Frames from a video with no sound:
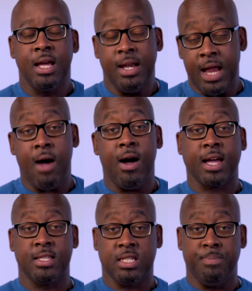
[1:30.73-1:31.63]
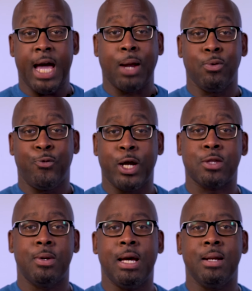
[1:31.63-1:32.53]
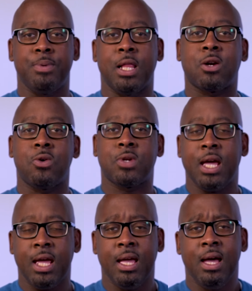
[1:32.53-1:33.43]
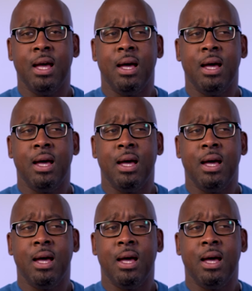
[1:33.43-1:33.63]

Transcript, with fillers: now I could sit back and reflect on that and be like, okay,